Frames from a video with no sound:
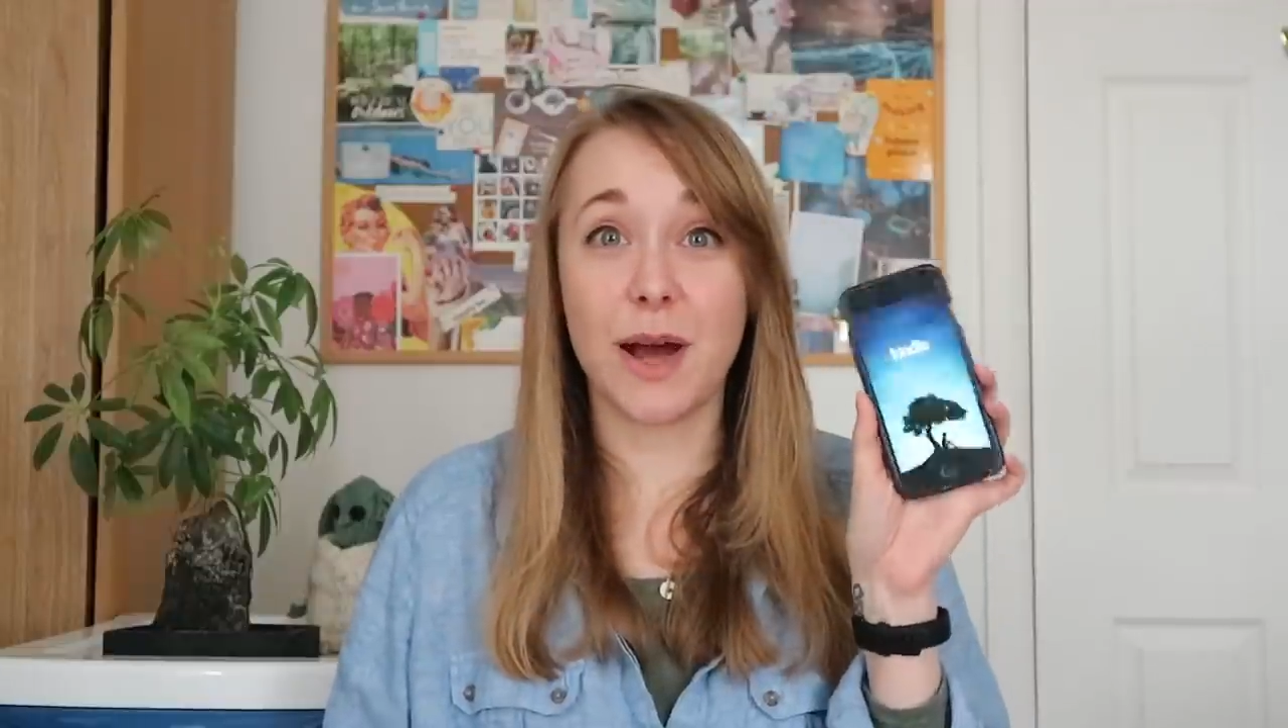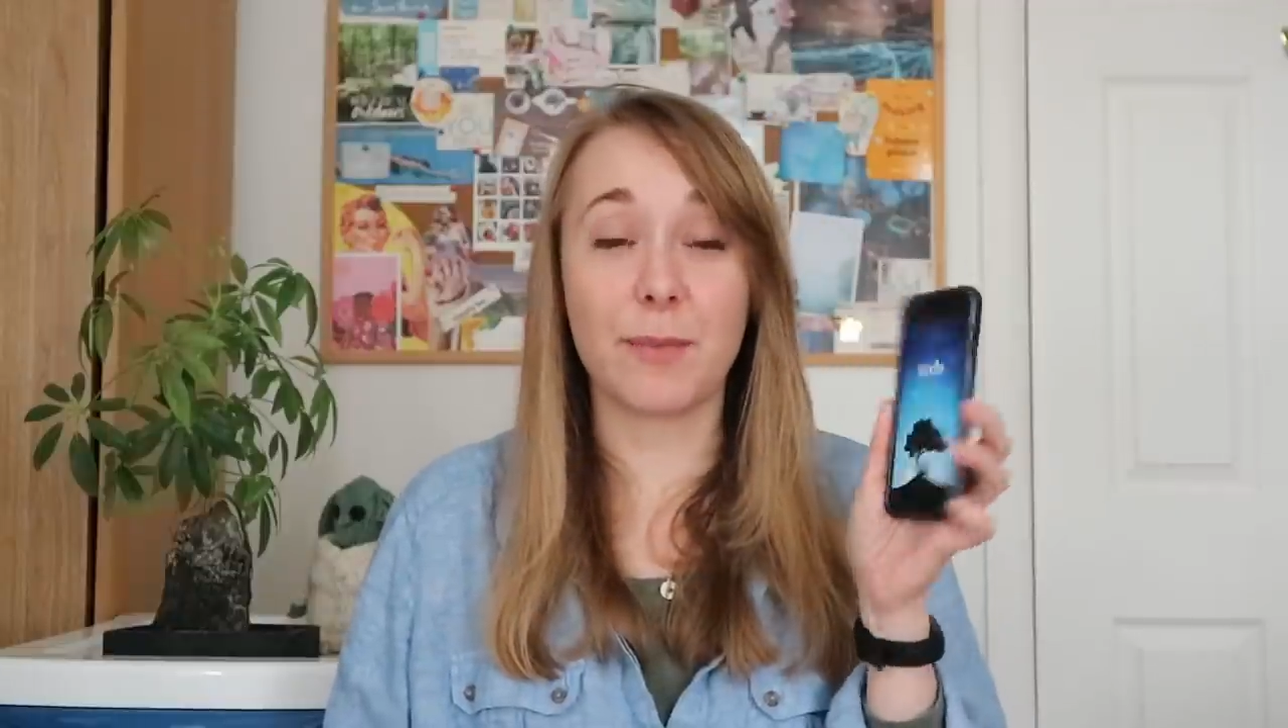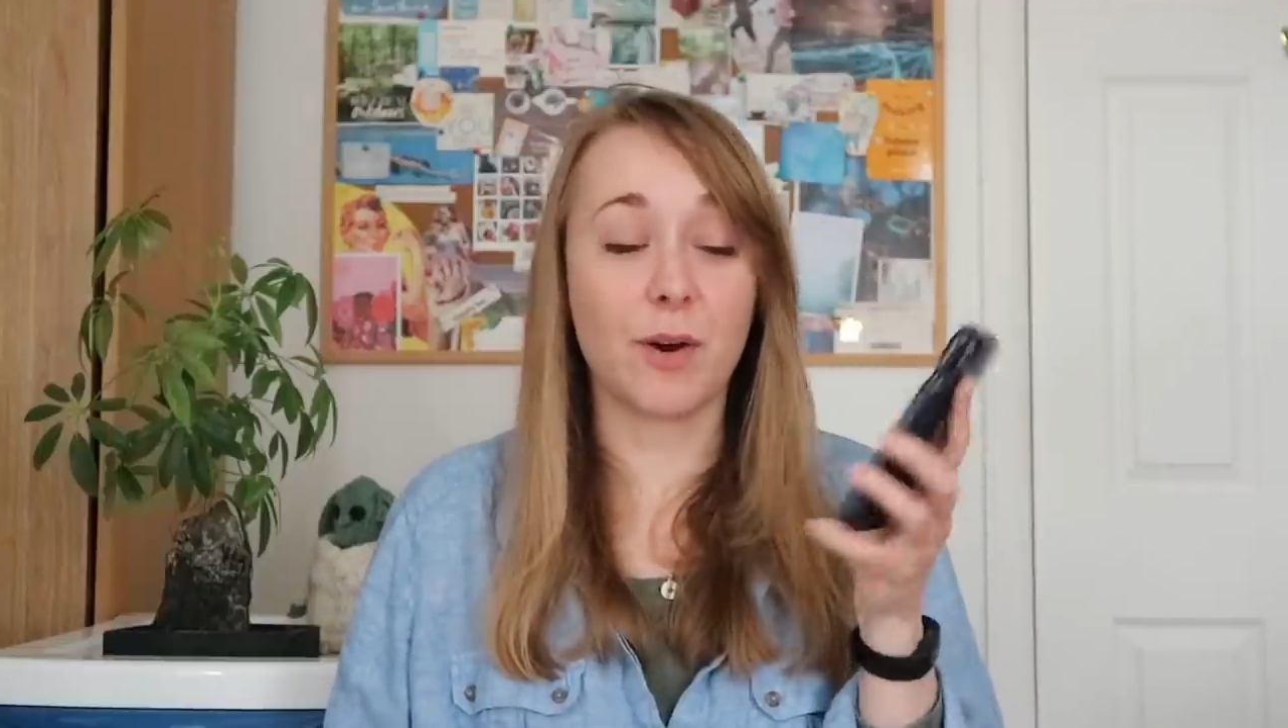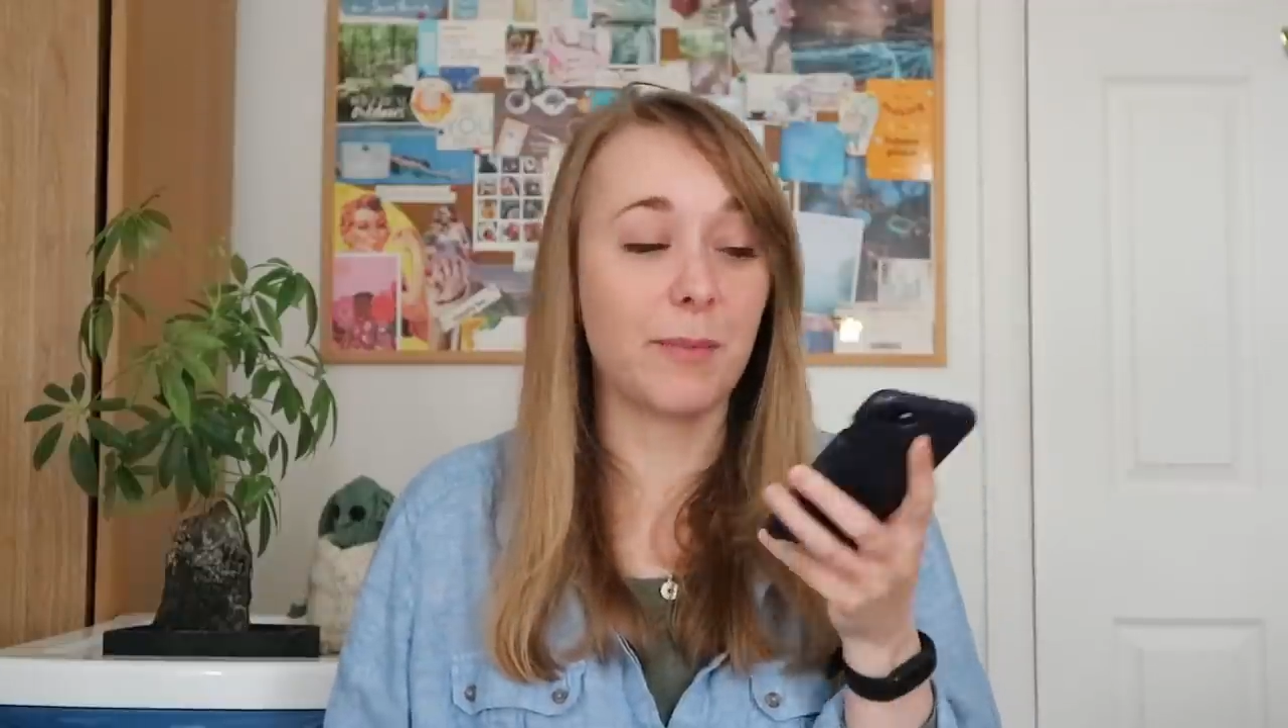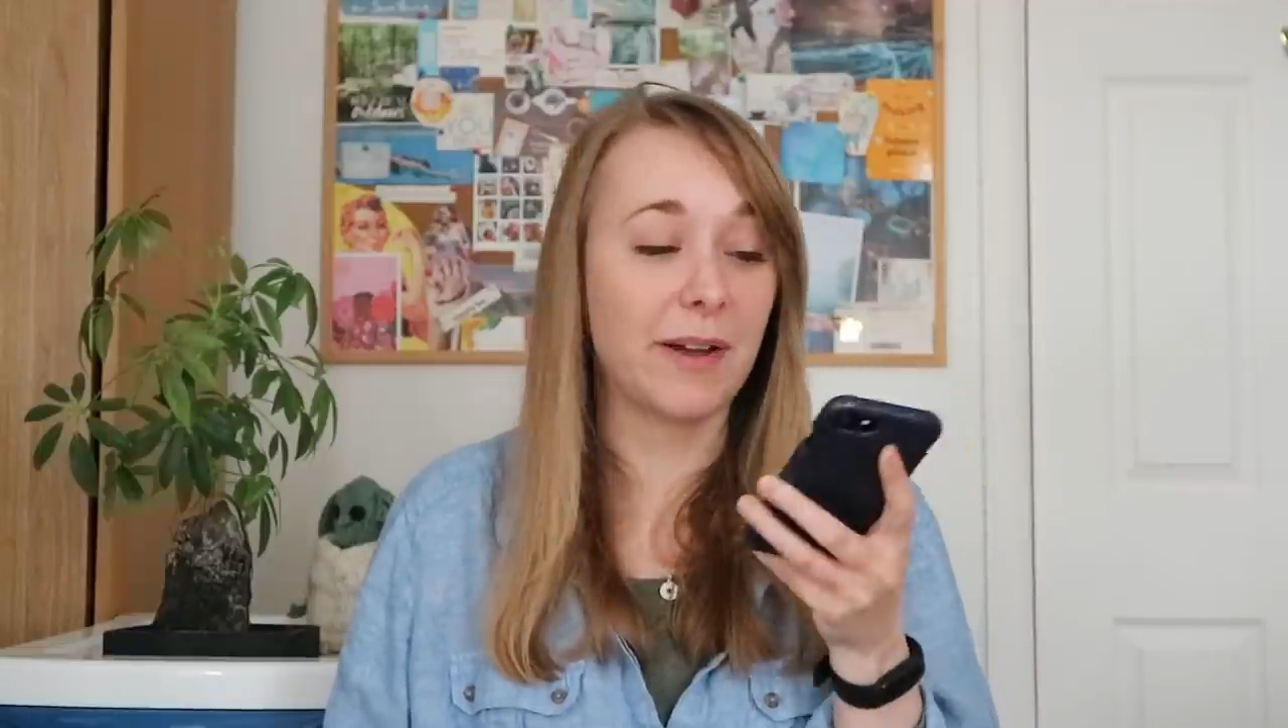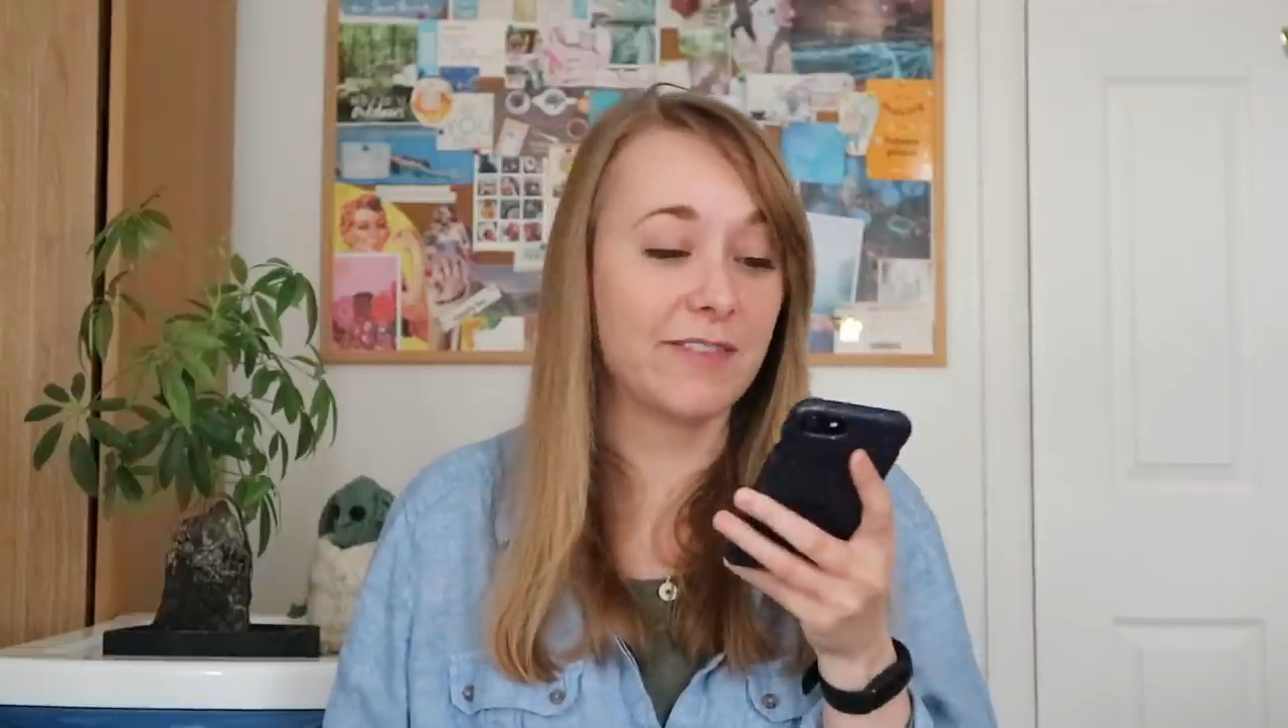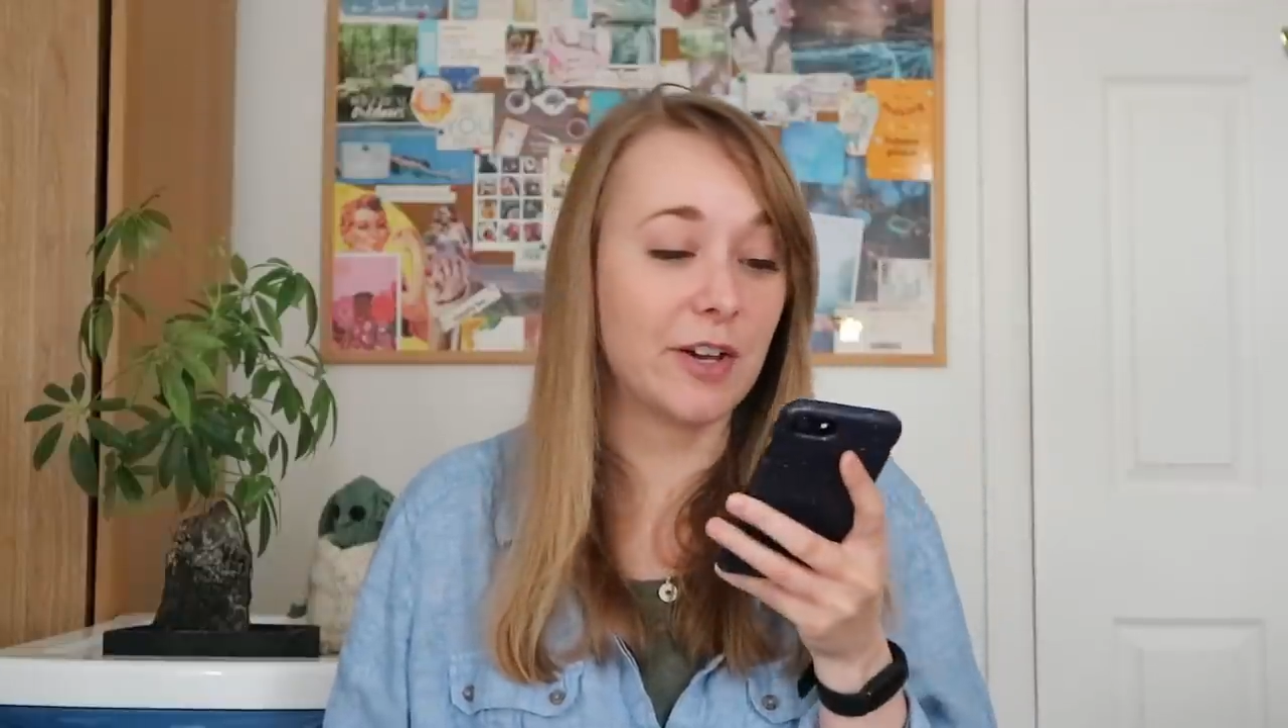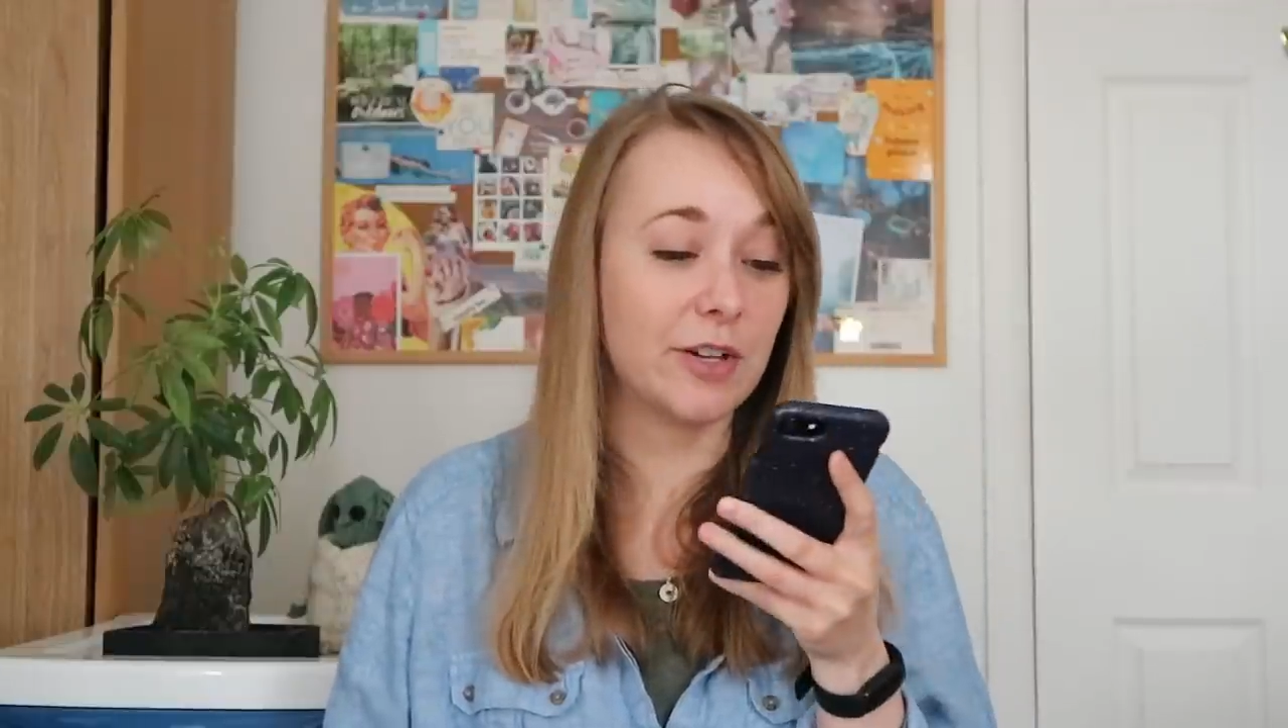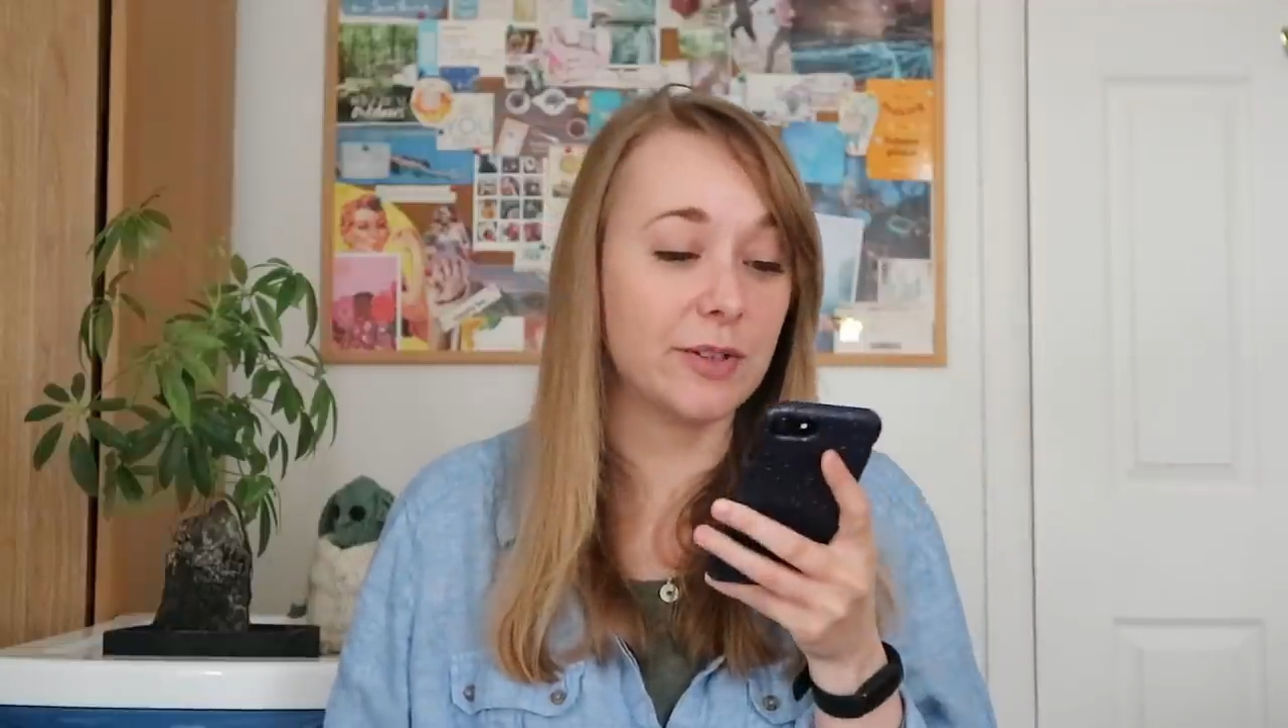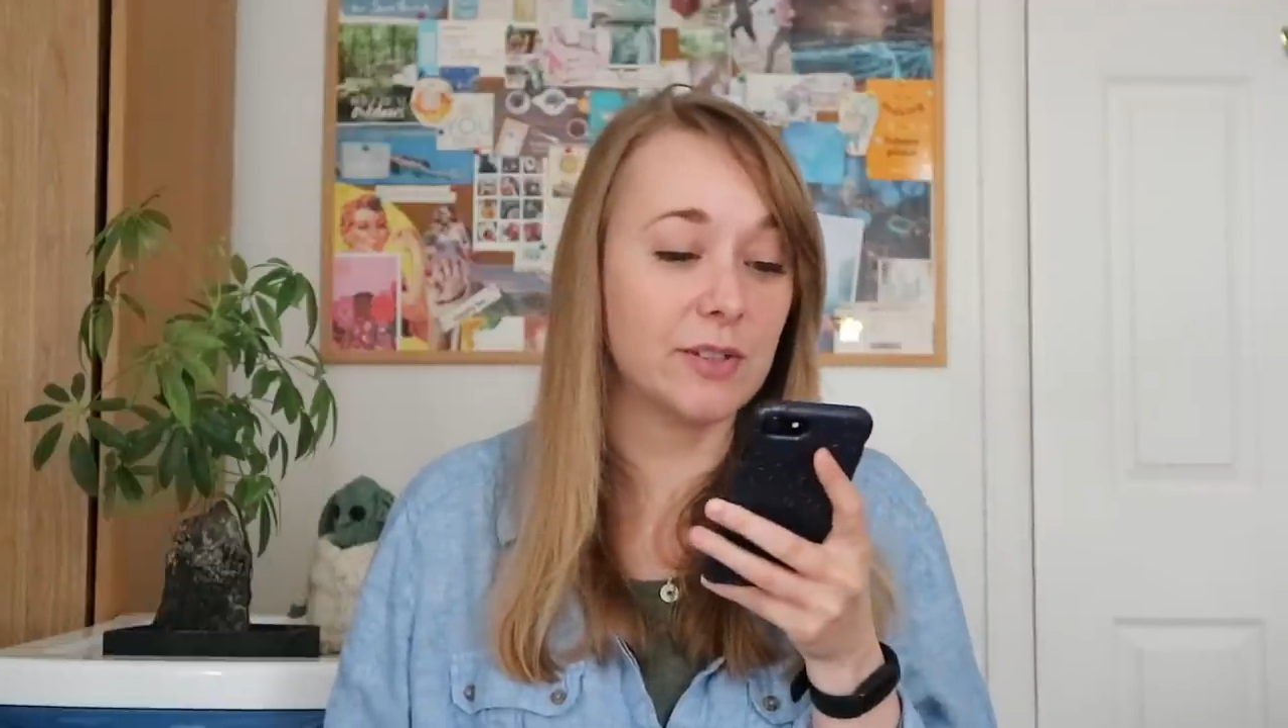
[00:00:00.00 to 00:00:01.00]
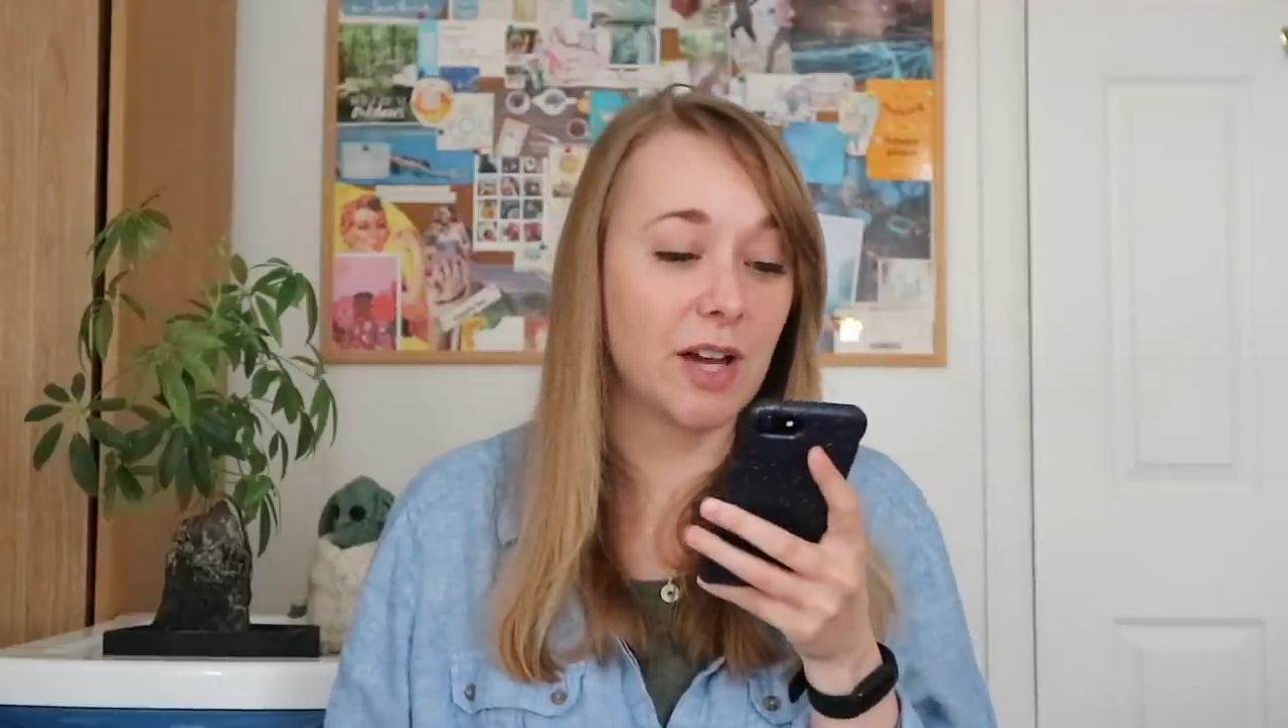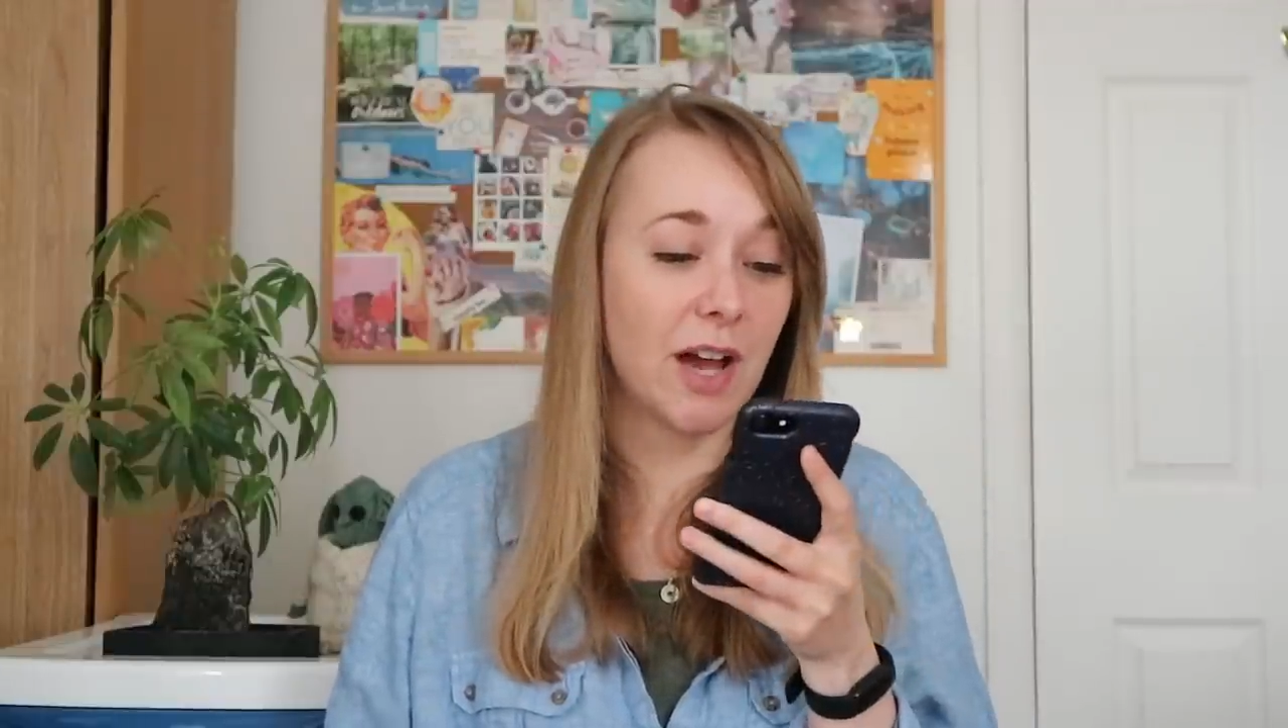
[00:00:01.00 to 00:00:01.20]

app on my phone